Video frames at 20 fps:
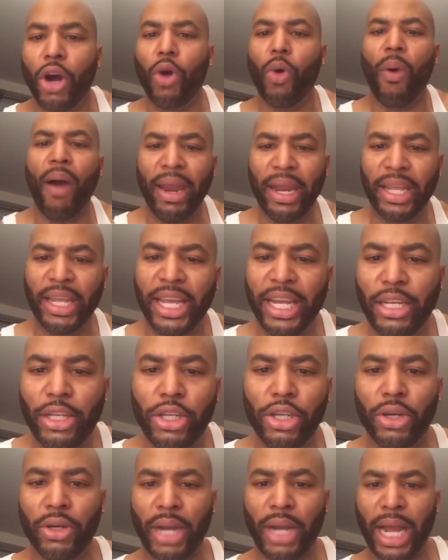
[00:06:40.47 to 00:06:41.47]
Go out and
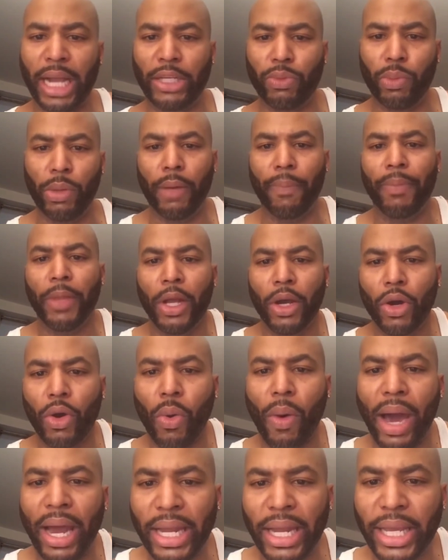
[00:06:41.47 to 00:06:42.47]
get you a nice whip.
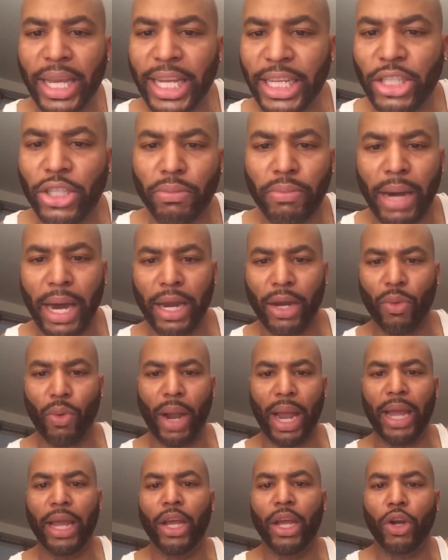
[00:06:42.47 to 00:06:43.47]
Go out and get your body
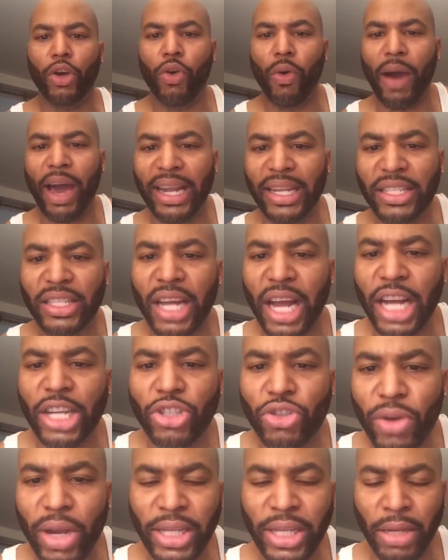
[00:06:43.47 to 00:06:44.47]
right. Go out and
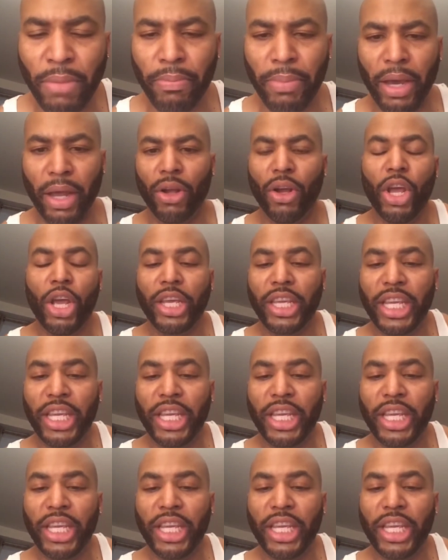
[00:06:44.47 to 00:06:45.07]
start dressing better.